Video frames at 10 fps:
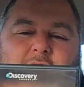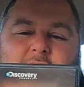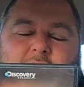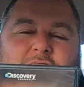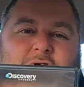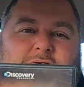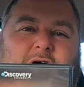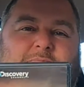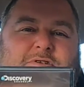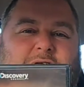I don't know if I
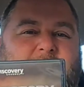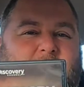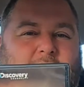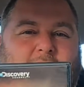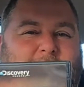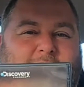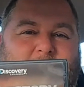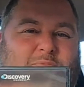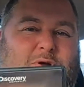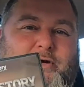typed it in wrong or
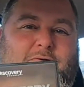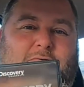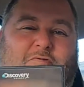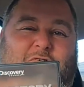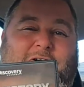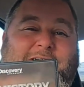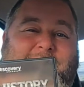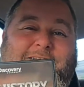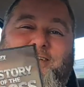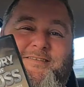not, but I couldn't find
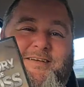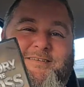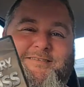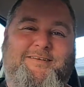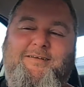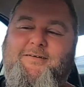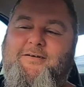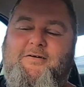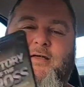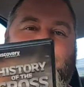any of these
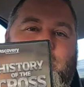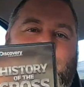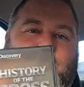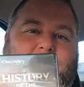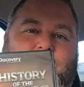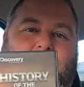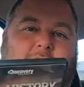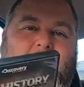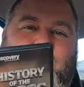on eBay, so